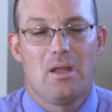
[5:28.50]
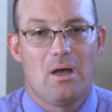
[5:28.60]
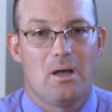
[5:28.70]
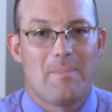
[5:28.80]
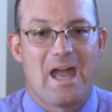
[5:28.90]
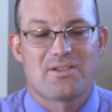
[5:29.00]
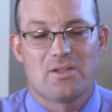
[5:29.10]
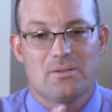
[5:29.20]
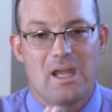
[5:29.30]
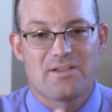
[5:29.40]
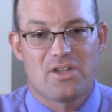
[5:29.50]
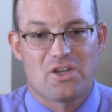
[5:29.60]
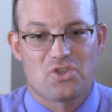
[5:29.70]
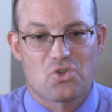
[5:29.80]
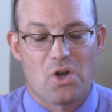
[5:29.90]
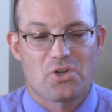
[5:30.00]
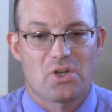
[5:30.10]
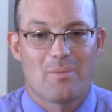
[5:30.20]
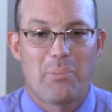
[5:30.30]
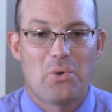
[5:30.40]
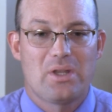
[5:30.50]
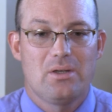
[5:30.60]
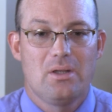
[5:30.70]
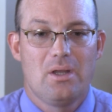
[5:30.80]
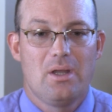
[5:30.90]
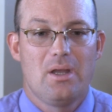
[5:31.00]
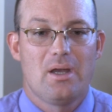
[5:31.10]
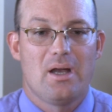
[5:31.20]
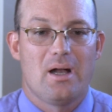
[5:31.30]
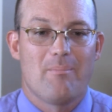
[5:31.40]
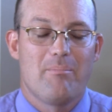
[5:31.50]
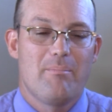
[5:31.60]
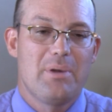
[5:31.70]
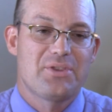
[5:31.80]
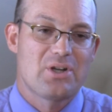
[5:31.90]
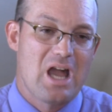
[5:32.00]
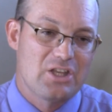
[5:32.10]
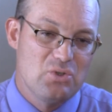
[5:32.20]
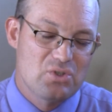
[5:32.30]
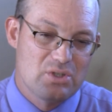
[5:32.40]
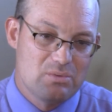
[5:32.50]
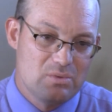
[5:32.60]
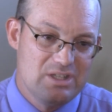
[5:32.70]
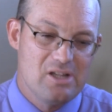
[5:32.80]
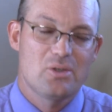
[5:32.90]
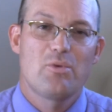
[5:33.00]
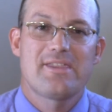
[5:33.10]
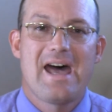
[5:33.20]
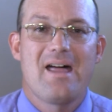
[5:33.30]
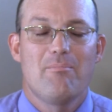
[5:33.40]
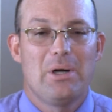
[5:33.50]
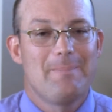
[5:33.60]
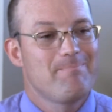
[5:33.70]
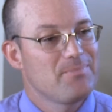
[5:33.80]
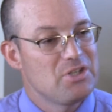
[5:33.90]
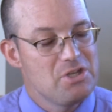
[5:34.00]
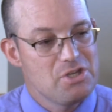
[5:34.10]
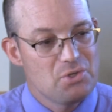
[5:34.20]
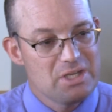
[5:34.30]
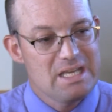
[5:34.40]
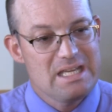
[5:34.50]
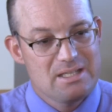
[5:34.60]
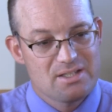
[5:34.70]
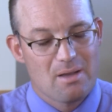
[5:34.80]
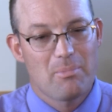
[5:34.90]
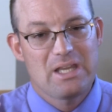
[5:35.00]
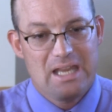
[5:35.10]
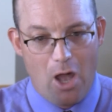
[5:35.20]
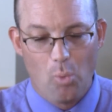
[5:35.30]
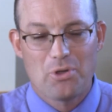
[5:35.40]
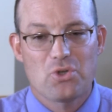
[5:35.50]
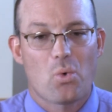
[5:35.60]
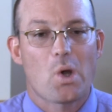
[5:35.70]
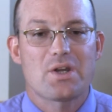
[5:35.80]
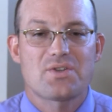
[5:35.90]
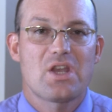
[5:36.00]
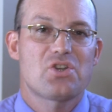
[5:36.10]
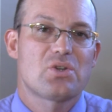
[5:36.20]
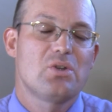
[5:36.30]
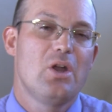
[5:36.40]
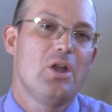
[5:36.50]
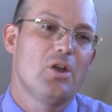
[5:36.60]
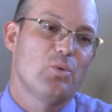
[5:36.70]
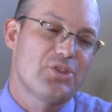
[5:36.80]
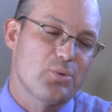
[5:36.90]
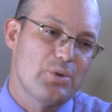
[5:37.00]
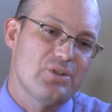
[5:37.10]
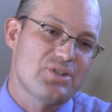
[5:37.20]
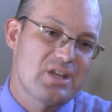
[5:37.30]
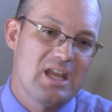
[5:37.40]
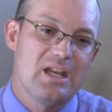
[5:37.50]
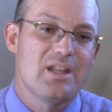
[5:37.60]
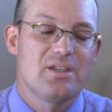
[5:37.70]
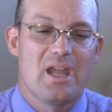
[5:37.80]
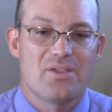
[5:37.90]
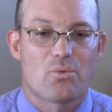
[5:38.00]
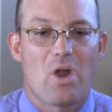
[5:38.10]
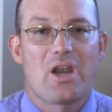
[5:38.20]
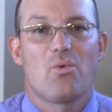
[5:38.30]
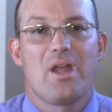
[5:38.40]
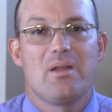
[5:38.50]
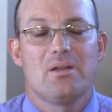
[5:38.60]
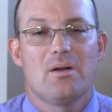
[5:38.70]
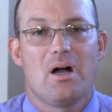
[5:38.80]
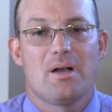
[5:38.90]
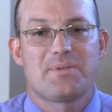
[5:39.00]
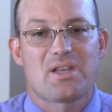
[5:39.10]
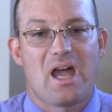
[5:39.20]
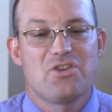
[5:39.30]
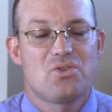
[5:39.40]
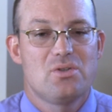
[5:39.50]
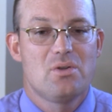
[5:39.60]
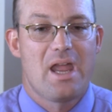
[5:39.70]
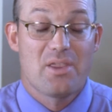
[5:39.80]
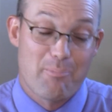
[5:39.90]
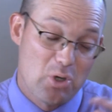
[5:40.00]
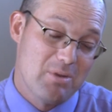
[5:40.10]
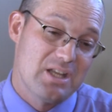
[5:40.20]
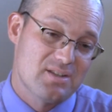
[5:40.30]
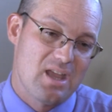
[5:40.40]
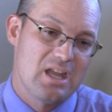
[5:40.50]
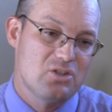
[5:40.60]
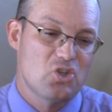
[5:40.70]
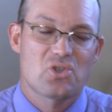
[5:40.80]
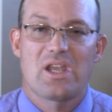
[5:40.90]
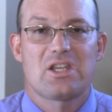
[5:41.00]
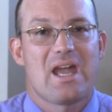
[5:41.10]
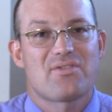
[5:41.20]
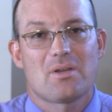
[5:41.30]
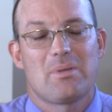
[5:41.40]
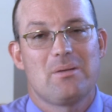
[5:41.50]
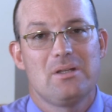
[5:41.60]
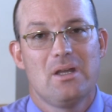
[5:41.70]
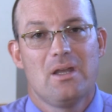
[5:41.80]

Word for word: um, as the as the construction component. Um, but they're not used to dealing with that. But you, you need somebody helping your organization with the real estate and, and the right of way uh, side and the permitting side, just like you have somebody